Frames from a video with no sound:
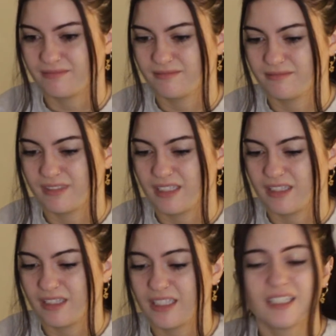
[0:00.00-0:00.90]

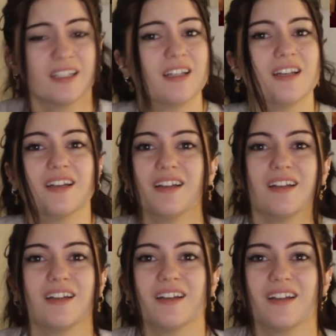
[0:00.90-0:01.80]
Spoken like a true
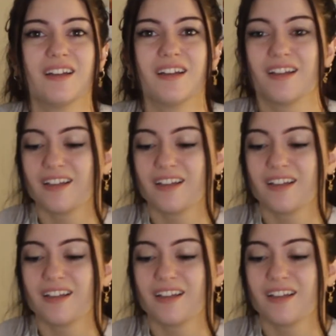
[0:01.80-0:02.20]
bad boy.